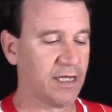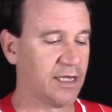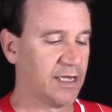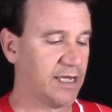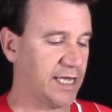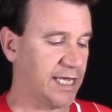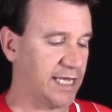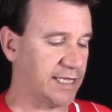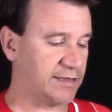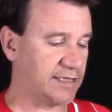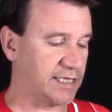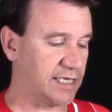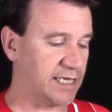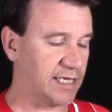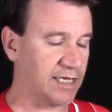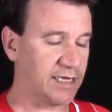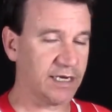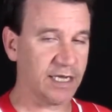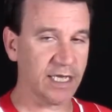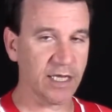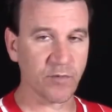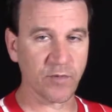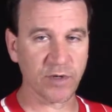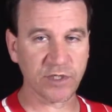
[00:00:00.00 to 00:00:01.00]
And then
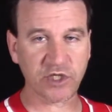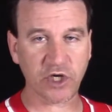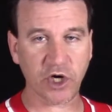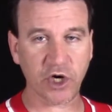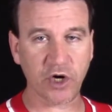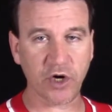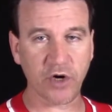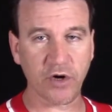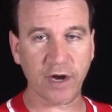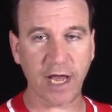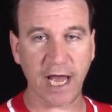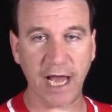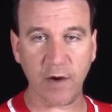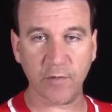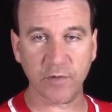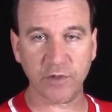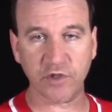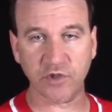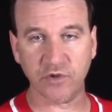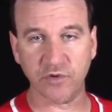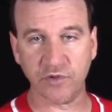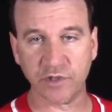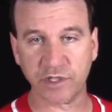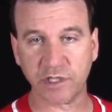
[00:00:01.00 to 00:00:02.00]
in return, I would
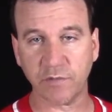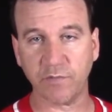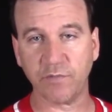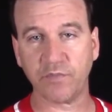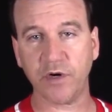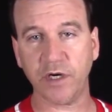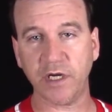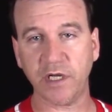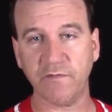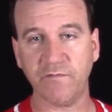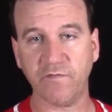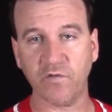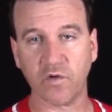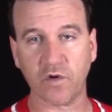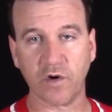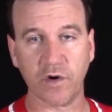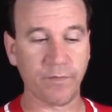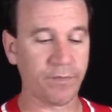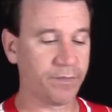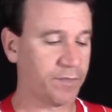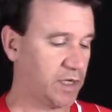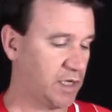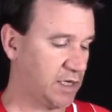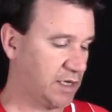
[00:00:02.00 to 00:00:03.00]
do some printing for
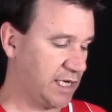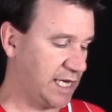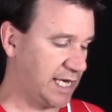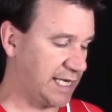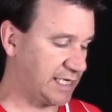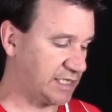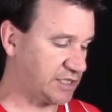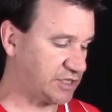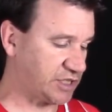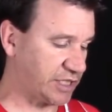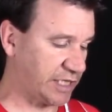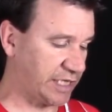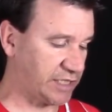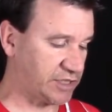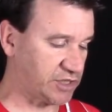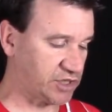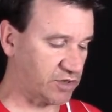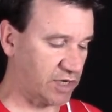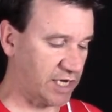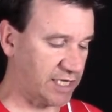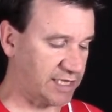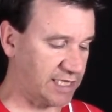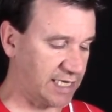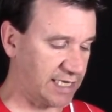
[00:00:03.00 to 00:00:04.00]
him in exchange.
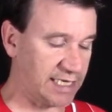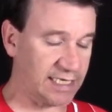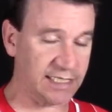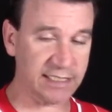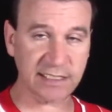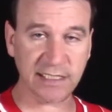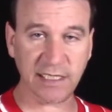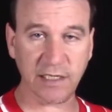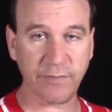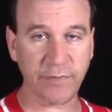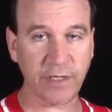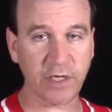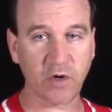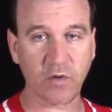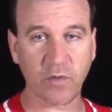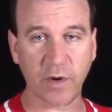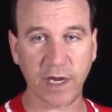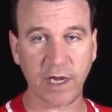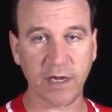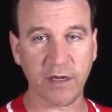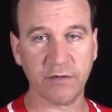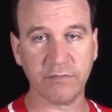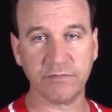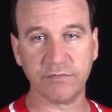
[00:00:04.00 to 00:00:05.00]
So I think he sent me
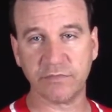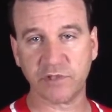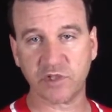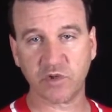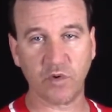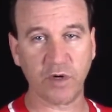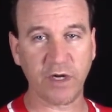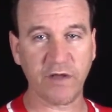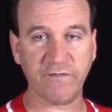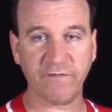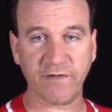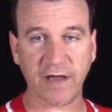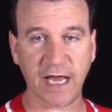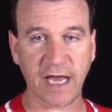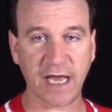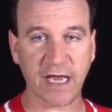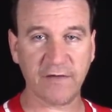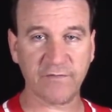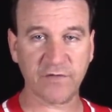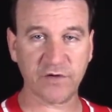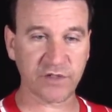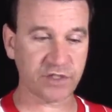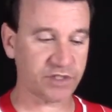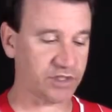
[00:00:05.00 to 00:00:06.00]
around
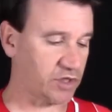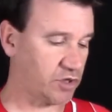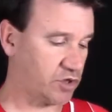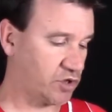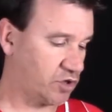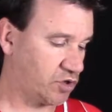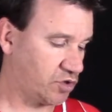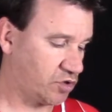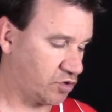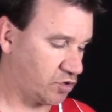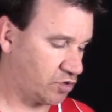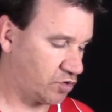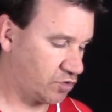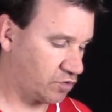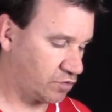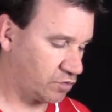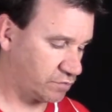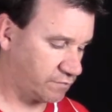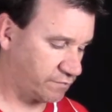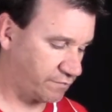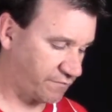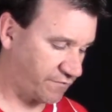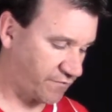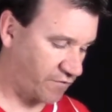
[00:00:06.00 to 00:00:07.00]
25 or
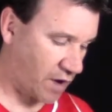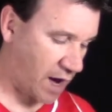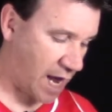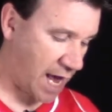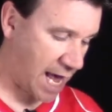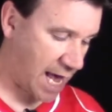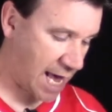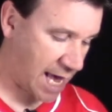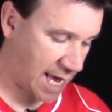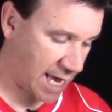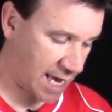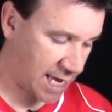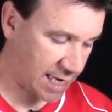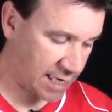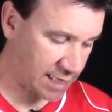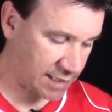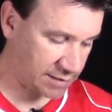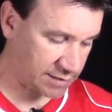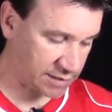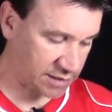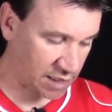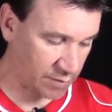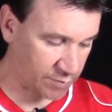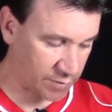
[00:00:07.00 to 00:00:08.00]
so fry
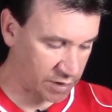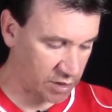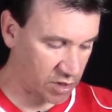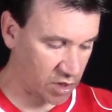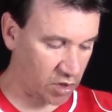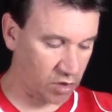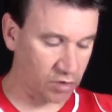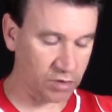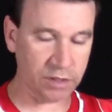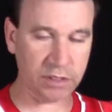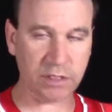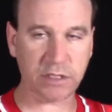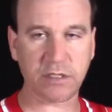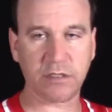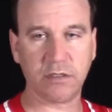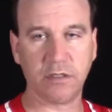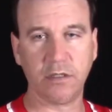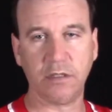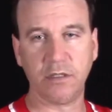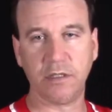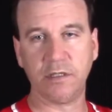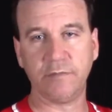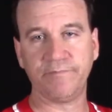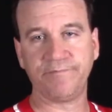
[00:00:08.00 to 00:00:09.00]
subadults.
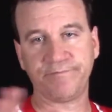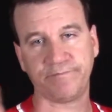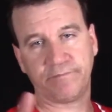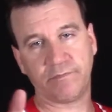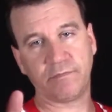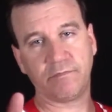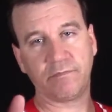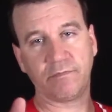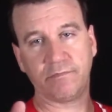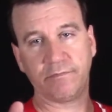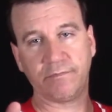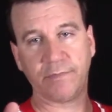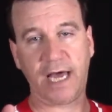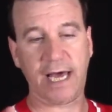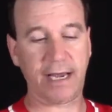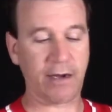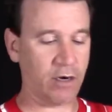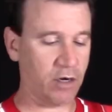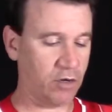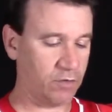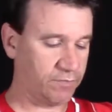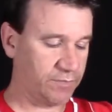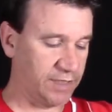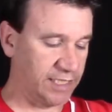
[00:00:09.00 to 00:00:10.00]
I don't
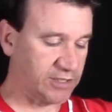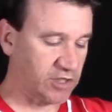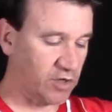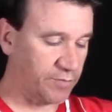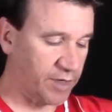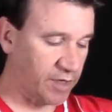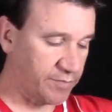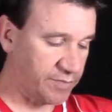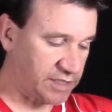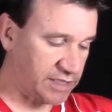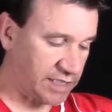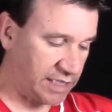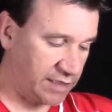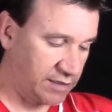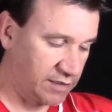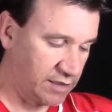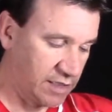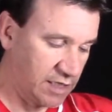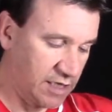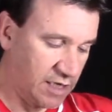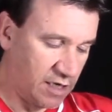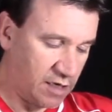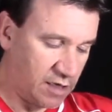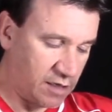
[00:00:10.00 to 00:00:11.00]
know. Let's open up and see.
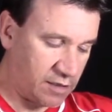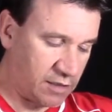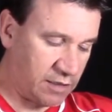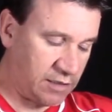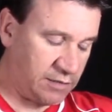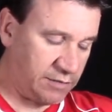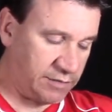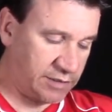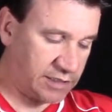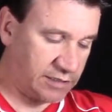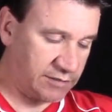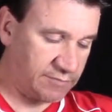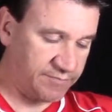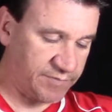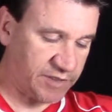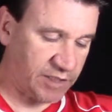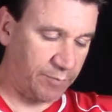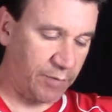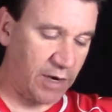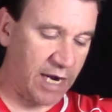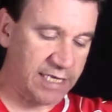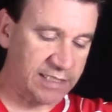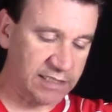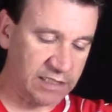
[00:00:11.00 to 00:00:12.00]
A
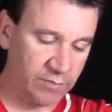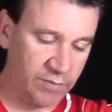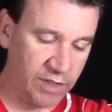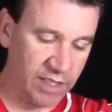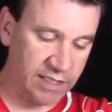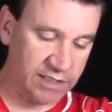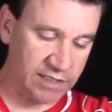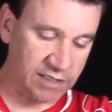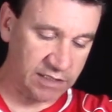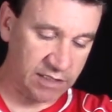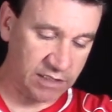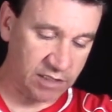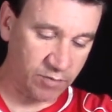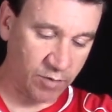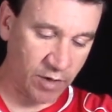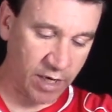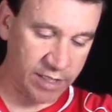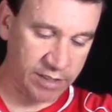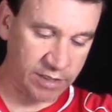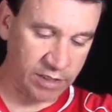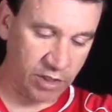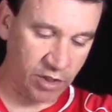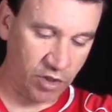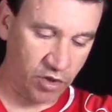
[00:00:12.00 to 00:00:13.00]
surprise to me is a
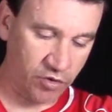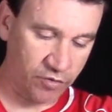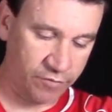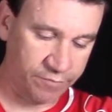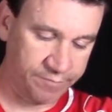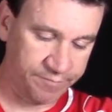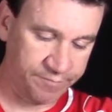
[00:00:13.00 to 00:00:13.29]
surprise to you.